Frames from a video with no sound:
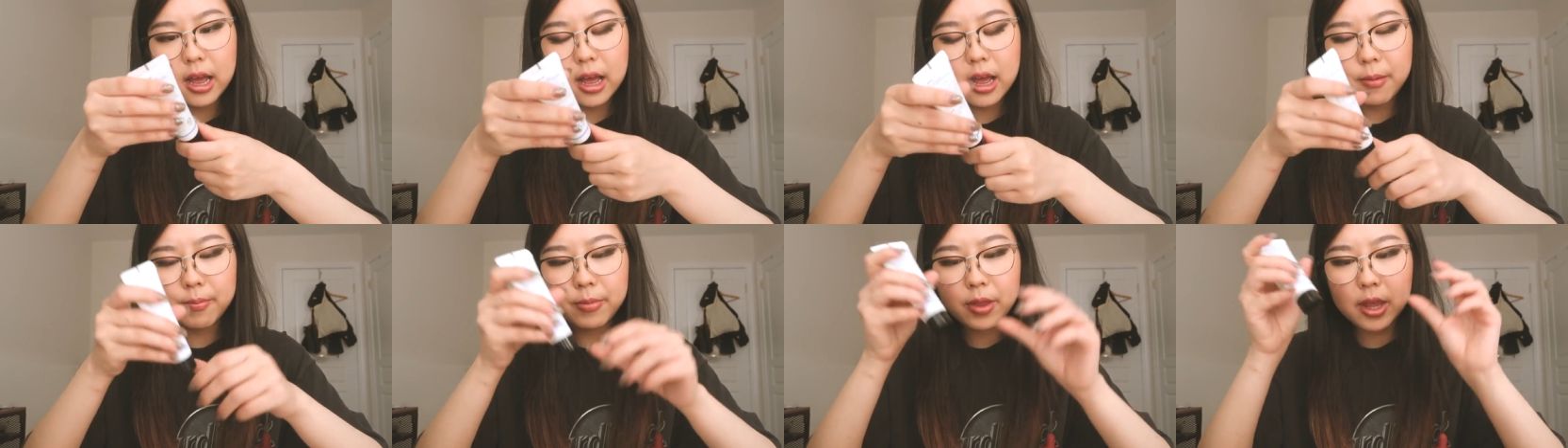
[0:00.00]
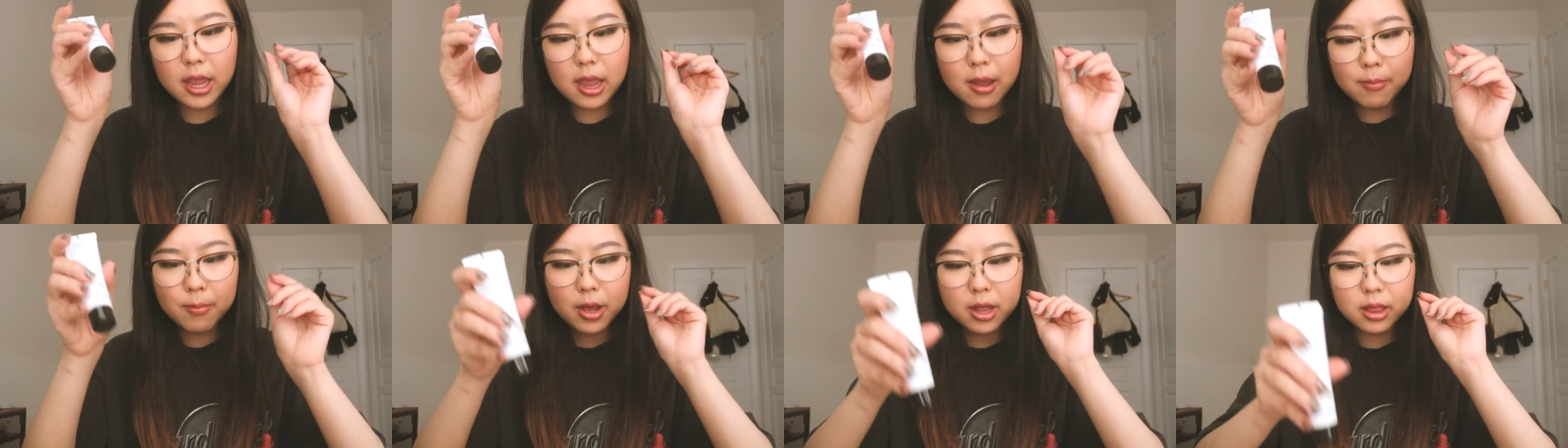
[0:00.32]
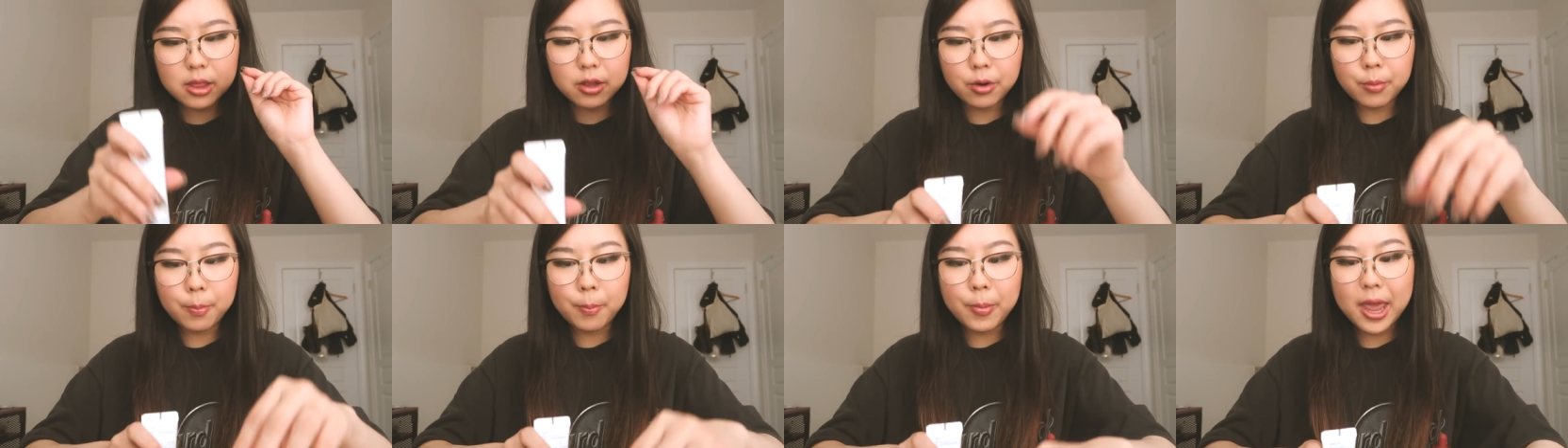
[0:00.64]
Um, they gave me
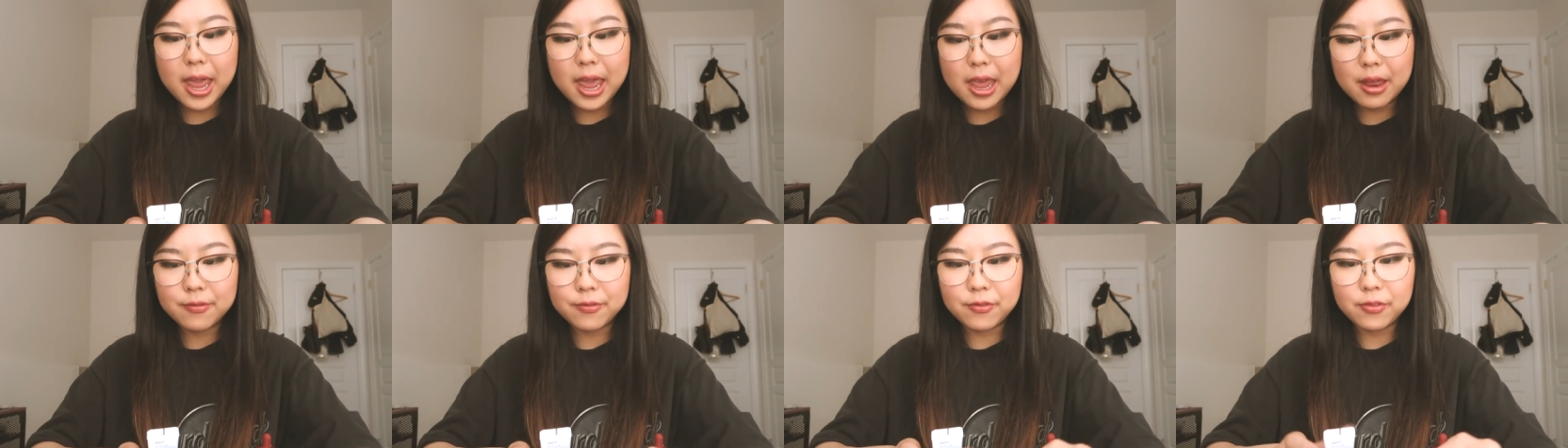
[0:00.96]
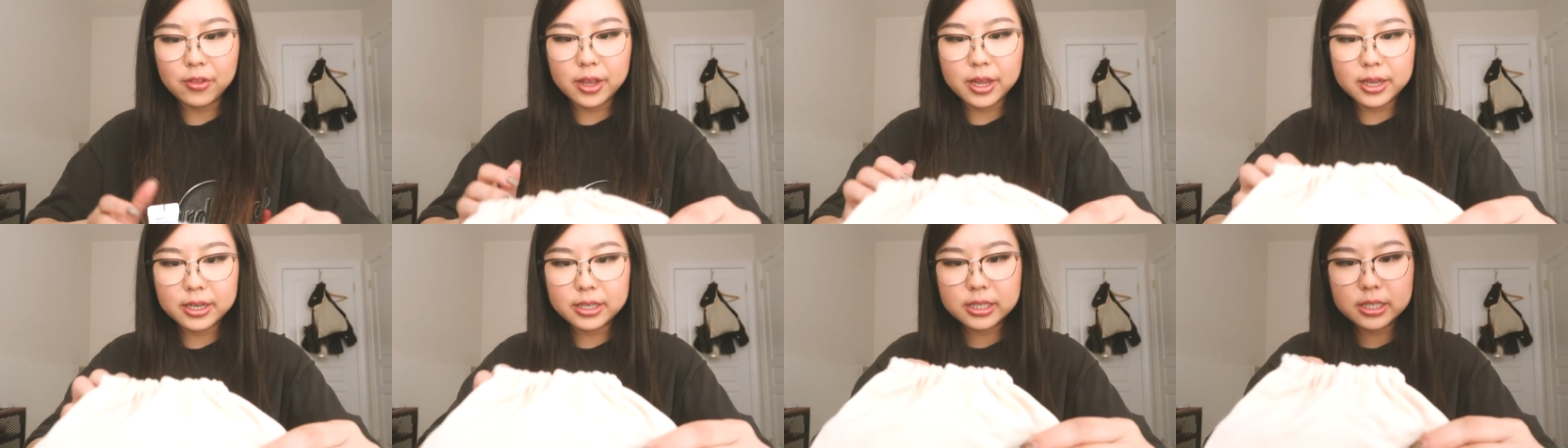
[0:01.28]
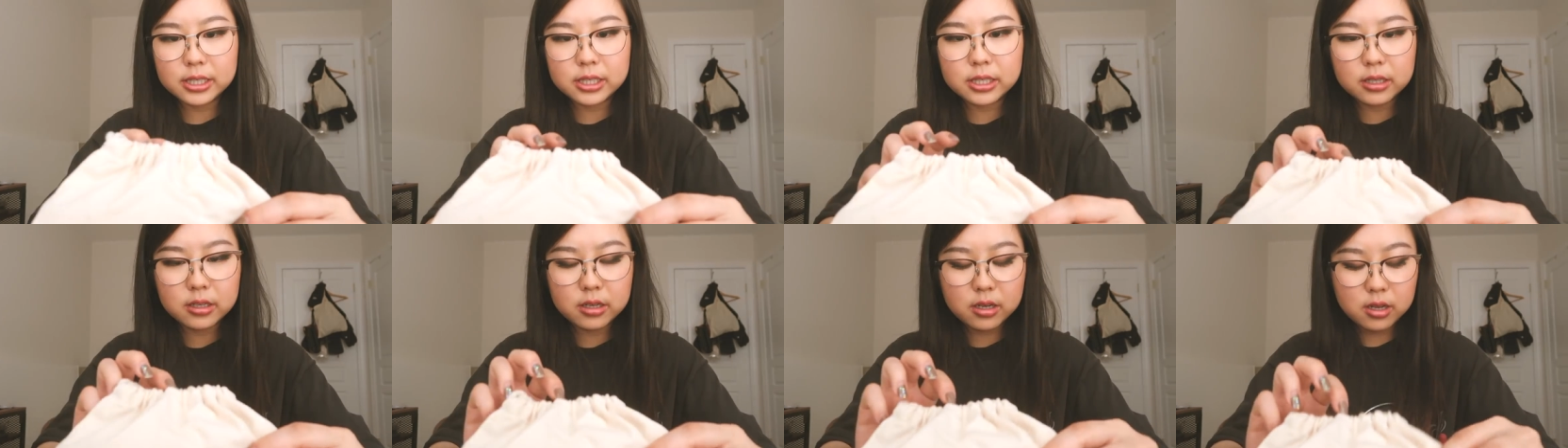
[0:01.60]
a little
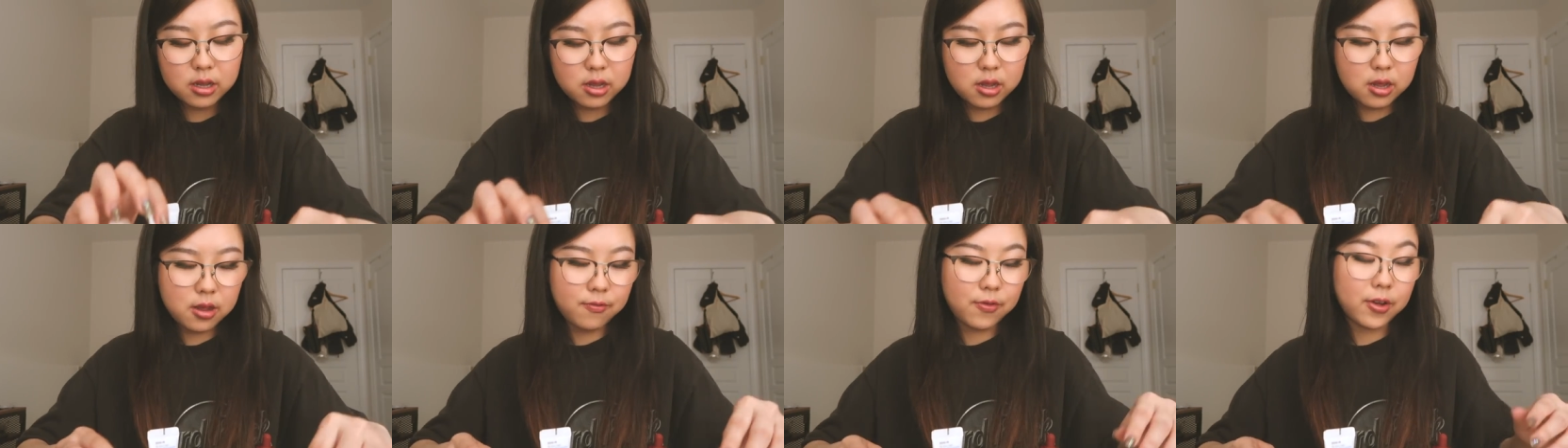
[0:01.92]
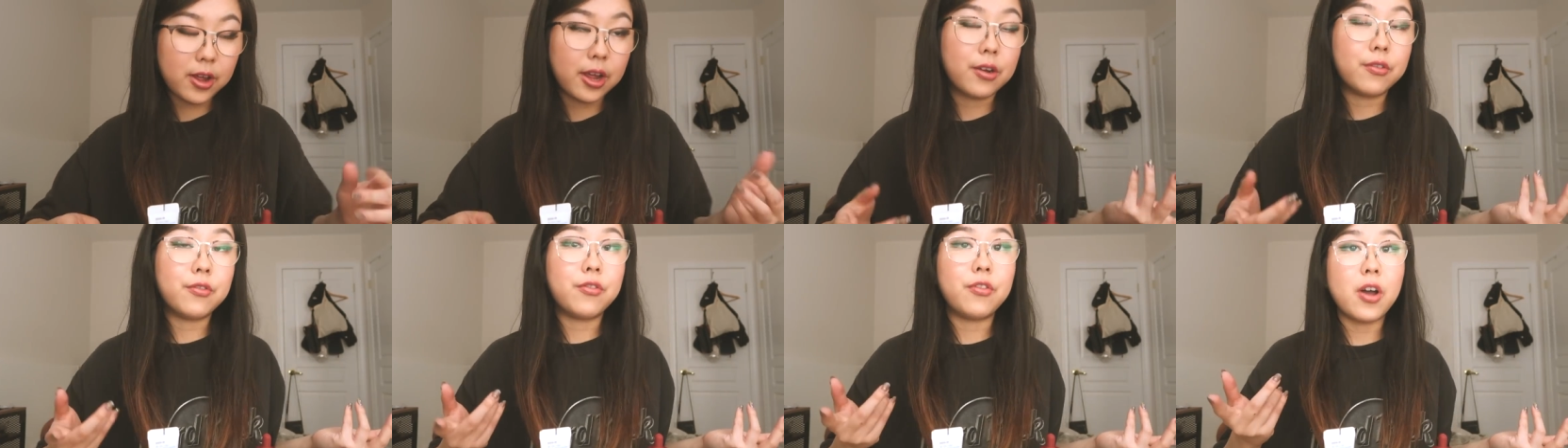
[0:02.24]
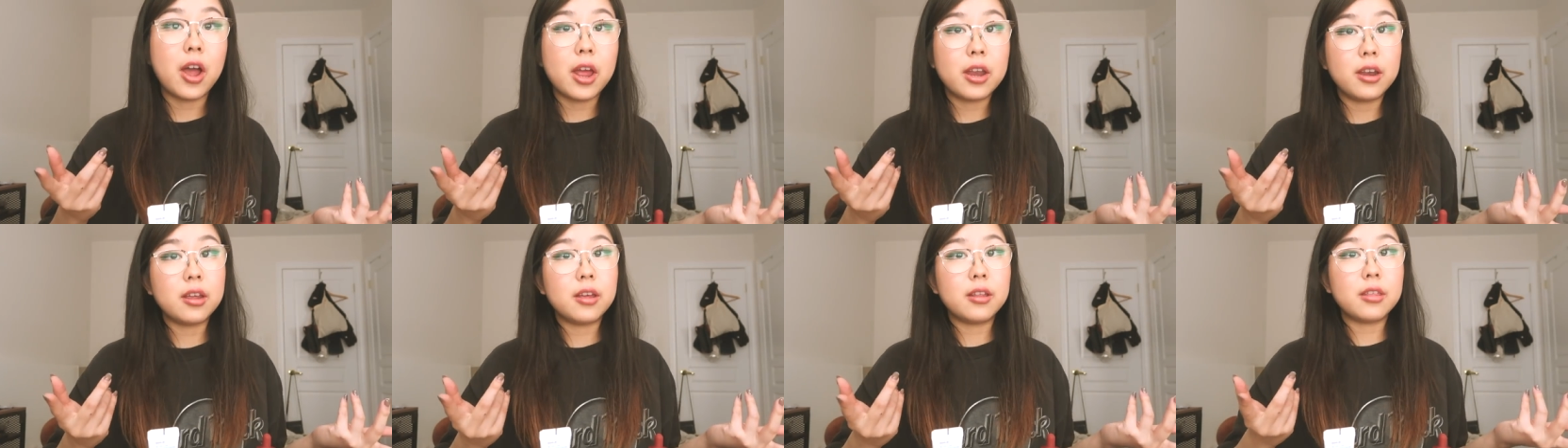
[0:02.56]
pamphlet if I can
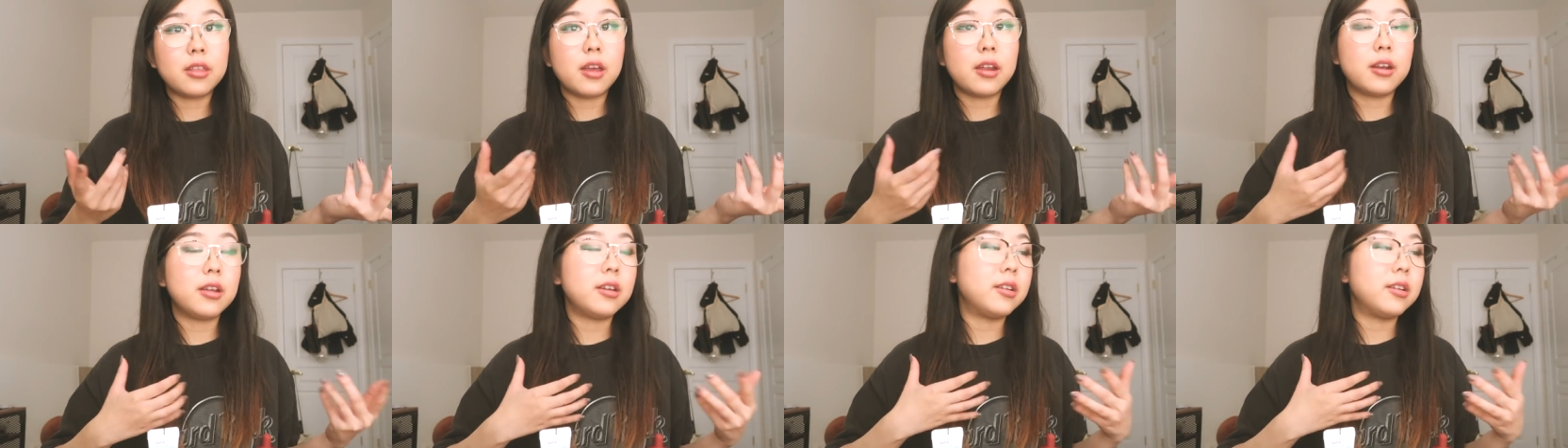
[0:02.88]
find it, that